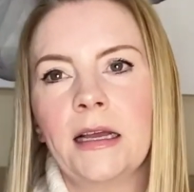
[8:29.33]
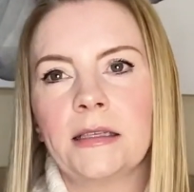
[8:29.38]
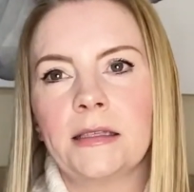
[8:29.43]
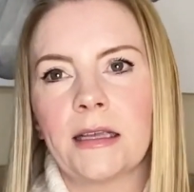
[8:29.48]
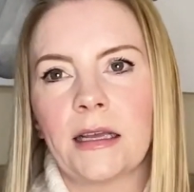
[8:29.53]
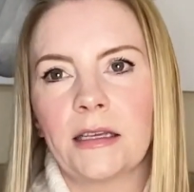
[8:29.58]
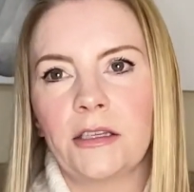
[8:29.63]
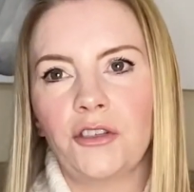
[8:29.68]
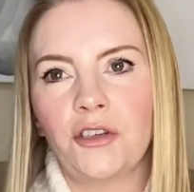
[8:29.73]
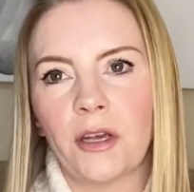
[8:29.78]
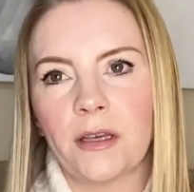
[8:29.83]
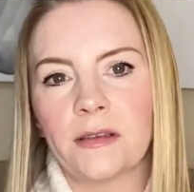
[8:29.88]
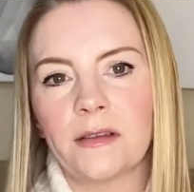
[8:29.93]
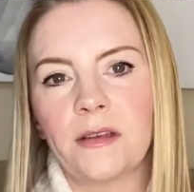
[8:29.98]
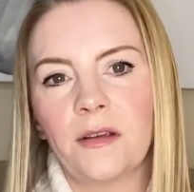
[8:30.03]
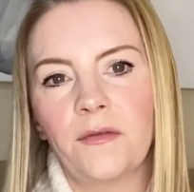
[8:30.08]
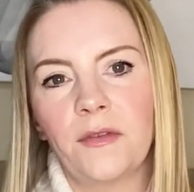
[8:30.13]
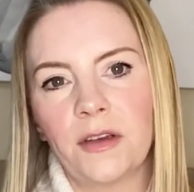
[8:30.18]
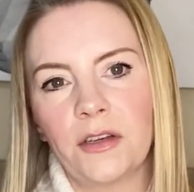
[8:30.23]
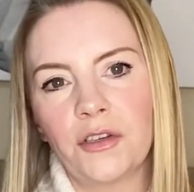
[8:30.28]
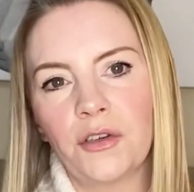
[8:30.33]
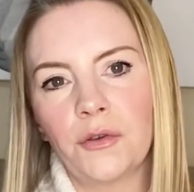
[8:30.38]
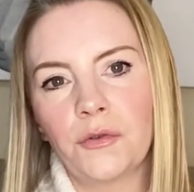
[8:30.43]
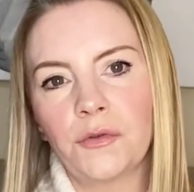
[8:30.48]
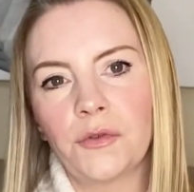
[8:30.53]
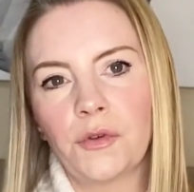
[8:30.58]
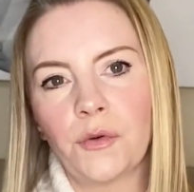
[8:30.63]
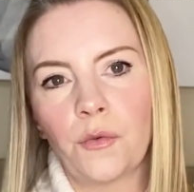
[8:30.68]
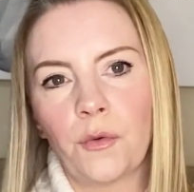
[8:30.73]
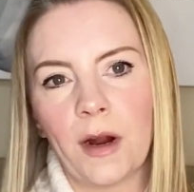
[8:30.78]
digestive
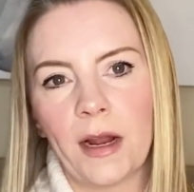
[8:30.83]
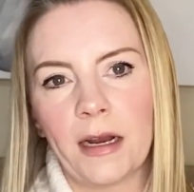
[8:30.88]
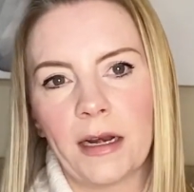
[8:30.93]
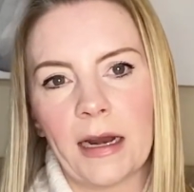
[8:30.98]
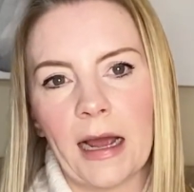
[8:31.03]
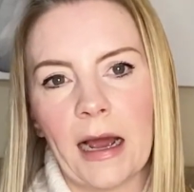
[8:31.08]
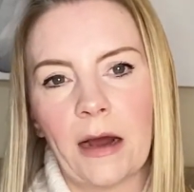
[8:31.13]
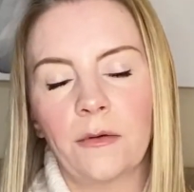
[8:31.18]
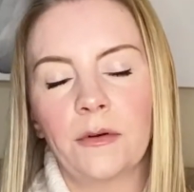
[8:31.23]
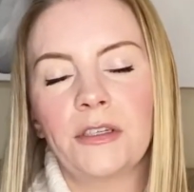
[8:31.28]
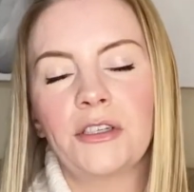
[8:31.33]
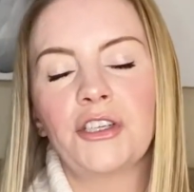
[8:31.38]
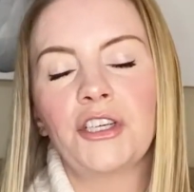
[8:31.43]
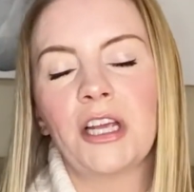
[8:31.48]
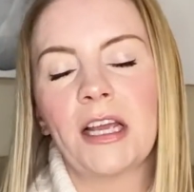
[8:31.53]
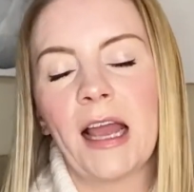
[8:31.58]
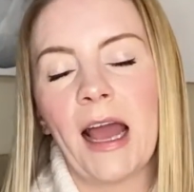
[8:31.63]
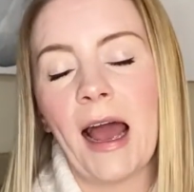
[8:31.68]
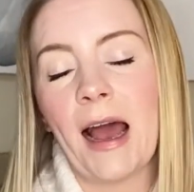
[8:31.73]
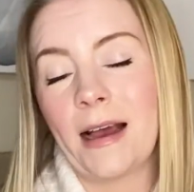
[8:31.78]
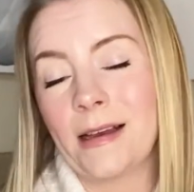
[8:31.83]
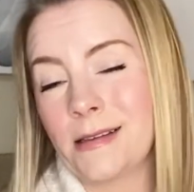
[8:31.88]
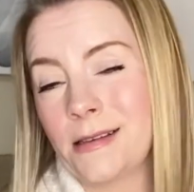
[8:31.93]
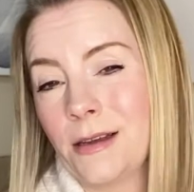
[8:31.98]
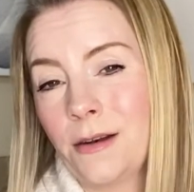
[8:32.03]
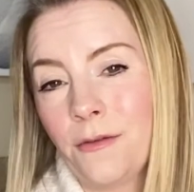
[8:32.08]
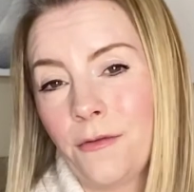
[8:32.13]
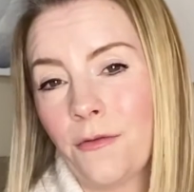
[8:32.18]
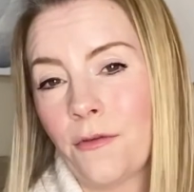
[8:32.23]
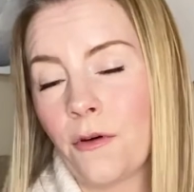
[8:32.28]
issues right now, and she
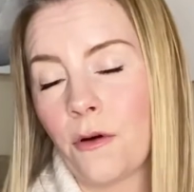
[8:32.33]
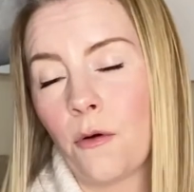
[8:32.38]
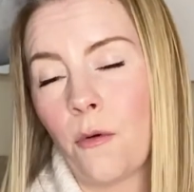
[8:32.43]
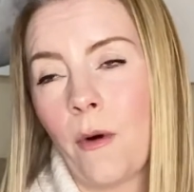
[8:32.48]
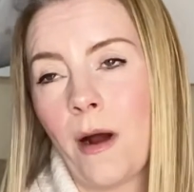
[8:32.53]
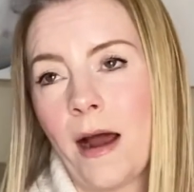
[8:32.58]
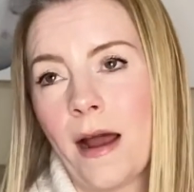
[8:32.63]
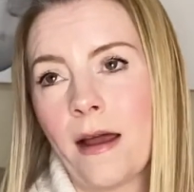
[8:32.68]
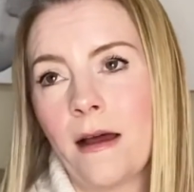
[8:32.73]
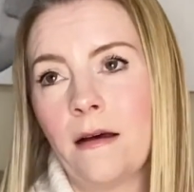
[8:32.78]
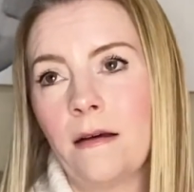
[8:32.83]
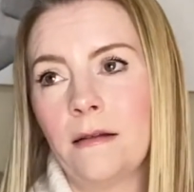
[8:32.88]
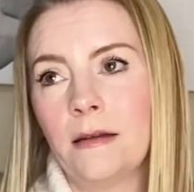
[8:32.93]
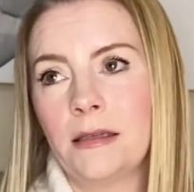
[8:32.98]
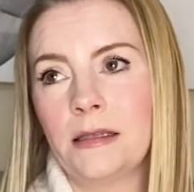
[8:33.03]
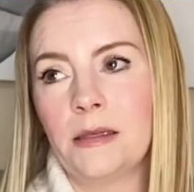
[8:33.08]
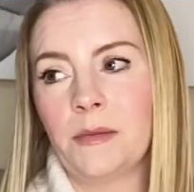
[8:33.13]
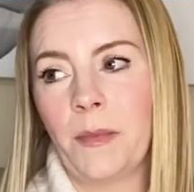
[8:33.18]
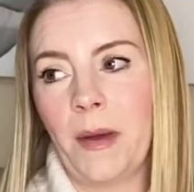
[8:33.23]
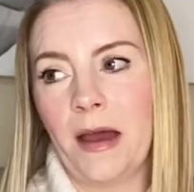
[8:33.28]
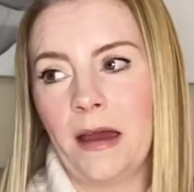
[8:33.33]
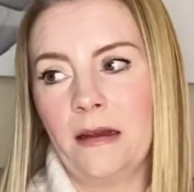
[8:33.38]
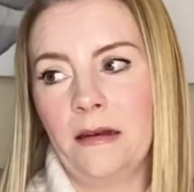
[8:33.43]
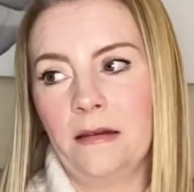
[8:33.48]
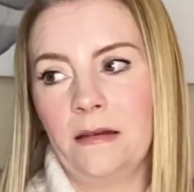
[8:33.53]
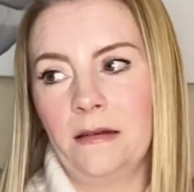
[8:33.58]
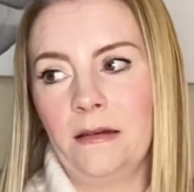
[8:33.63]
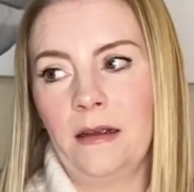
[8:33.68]
hasn't for a while, it's been